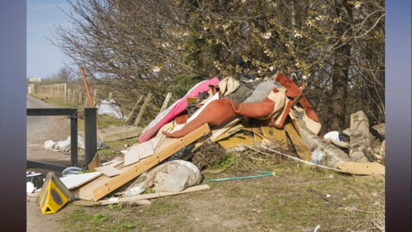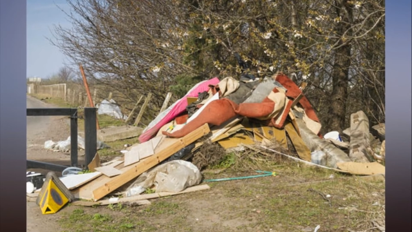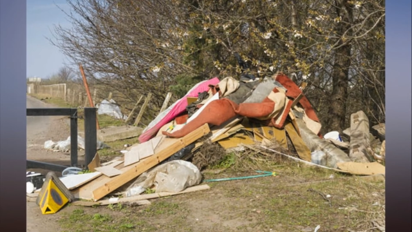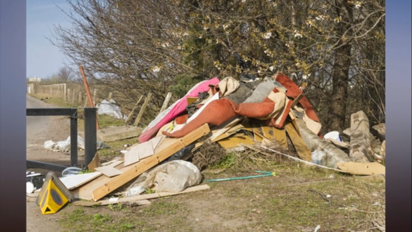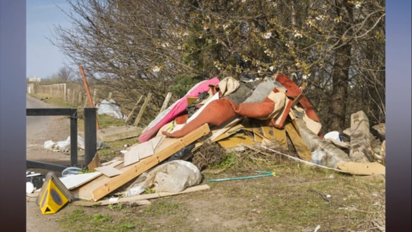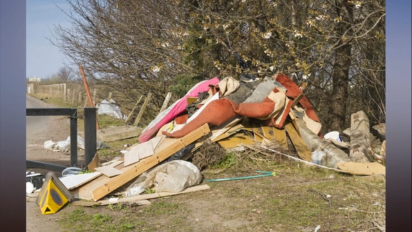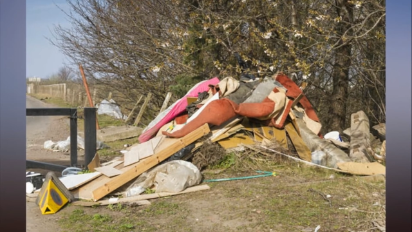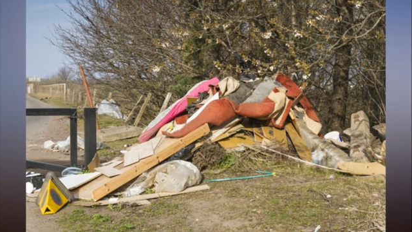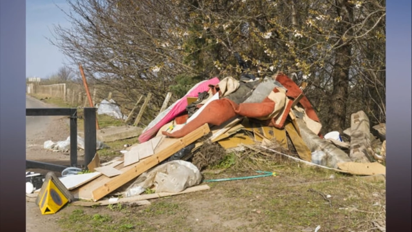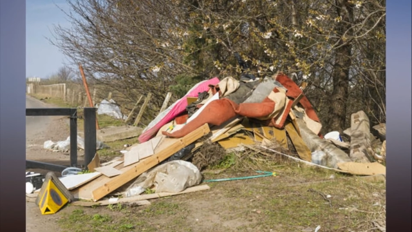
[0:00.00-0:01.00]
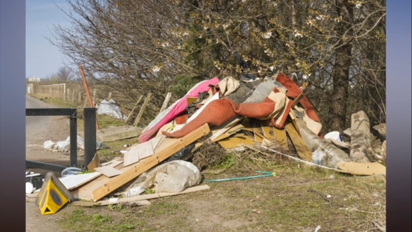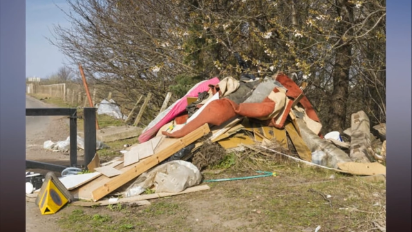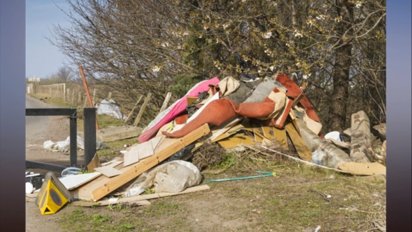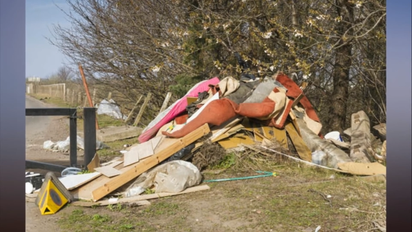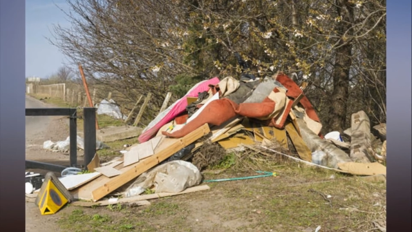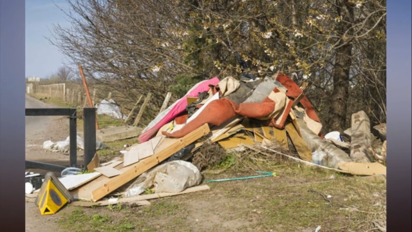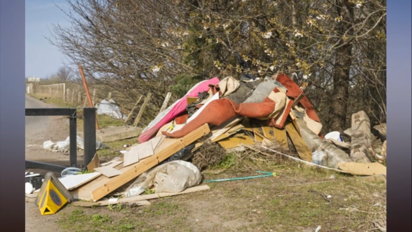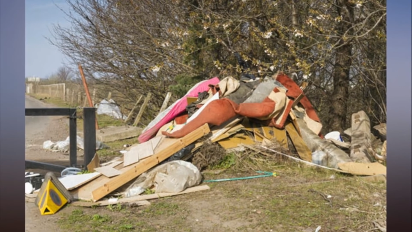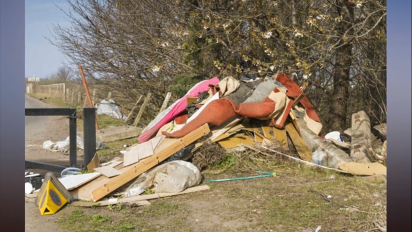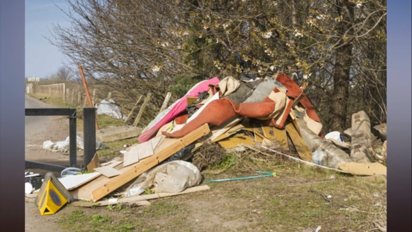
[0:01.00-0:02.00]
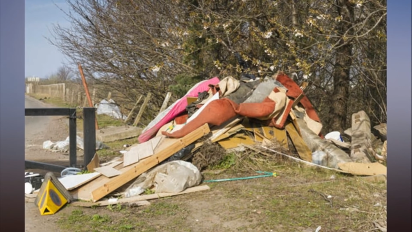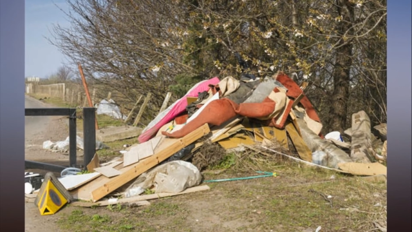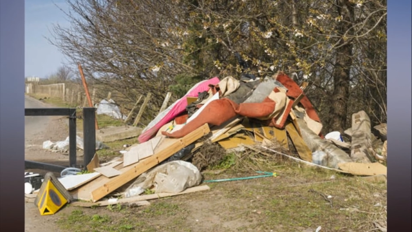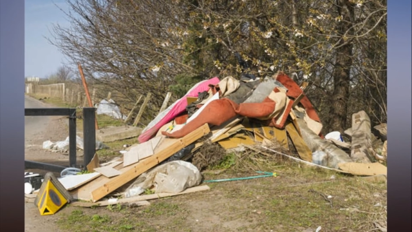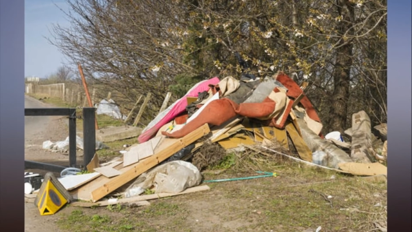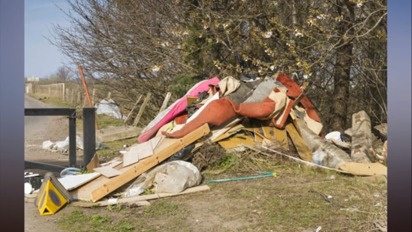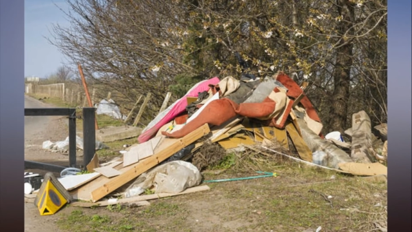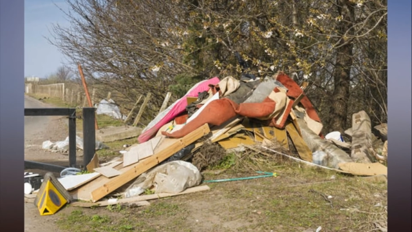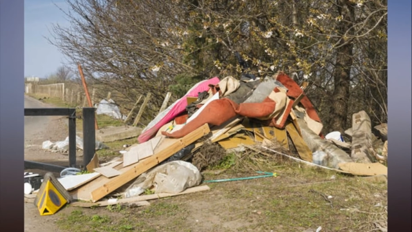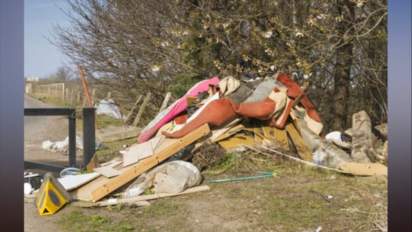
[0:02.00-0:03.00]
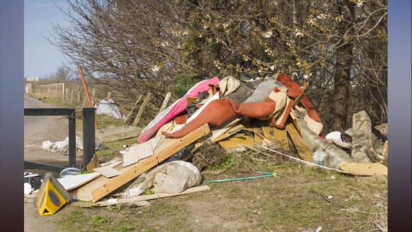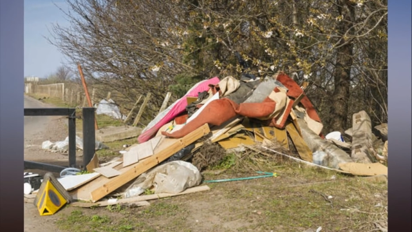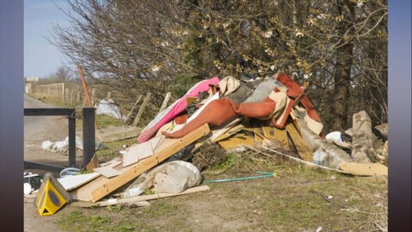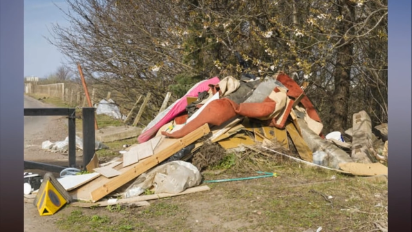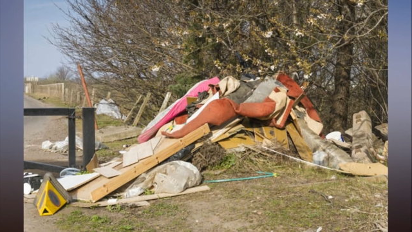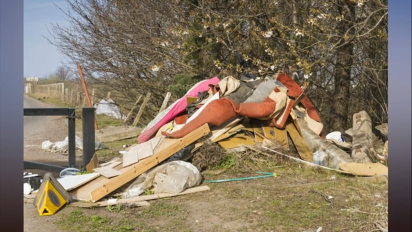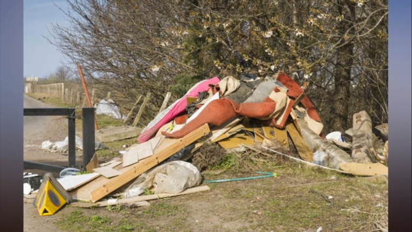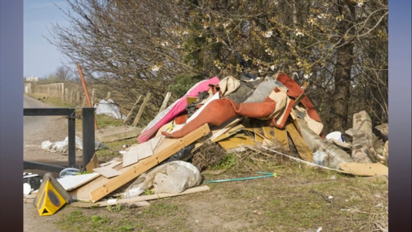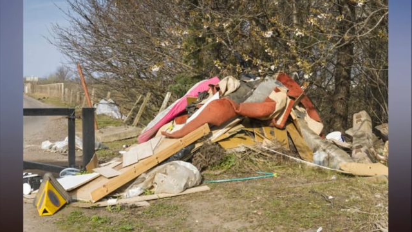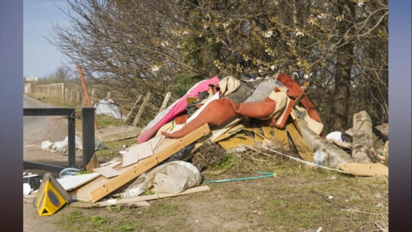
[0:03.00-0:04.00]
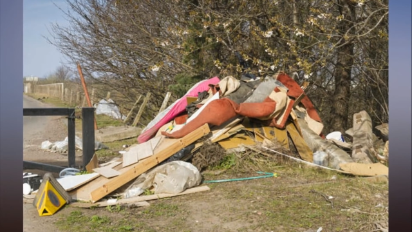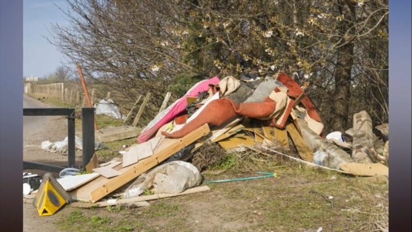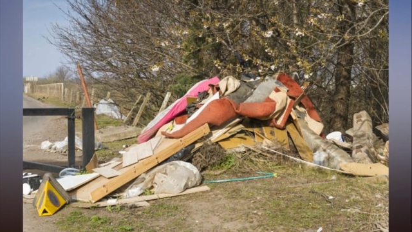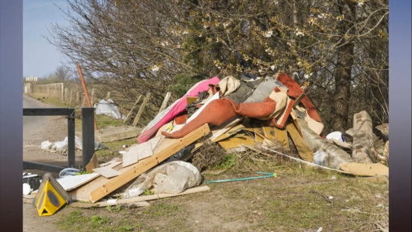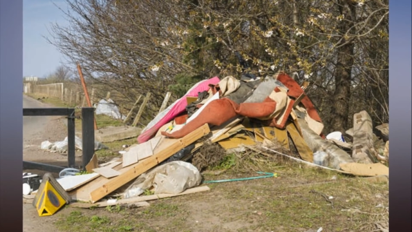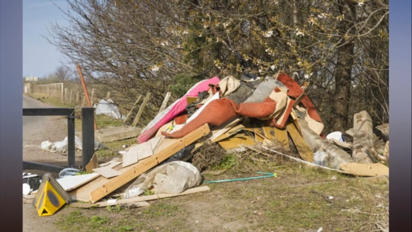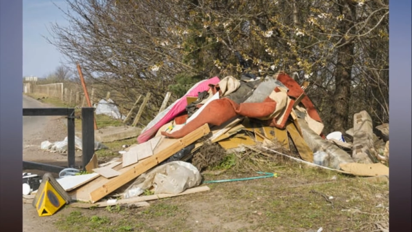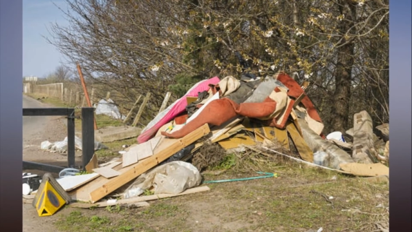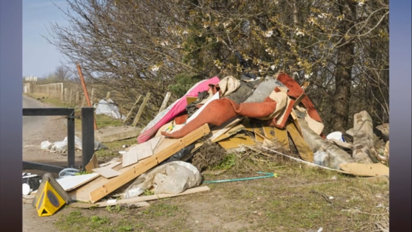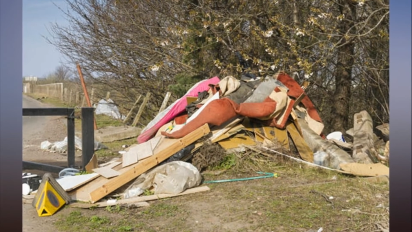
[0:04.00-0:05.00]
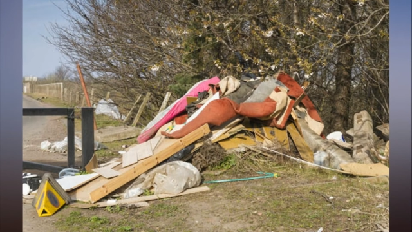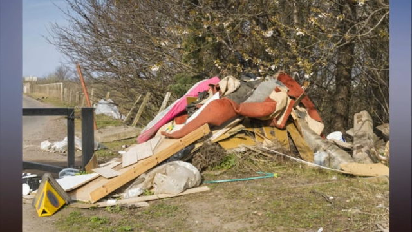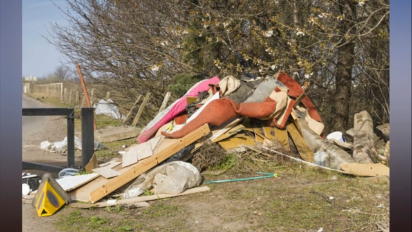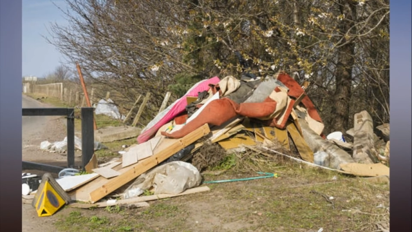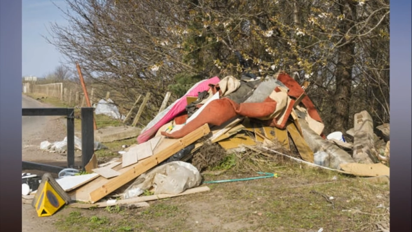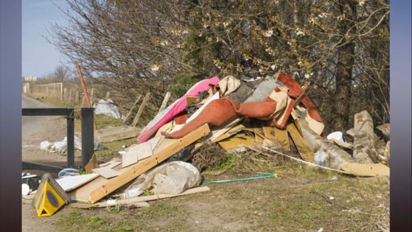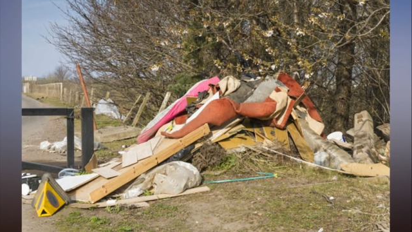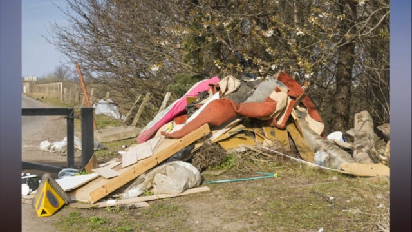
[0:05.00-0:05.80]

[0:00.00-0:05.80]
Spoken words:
(no speaker visible)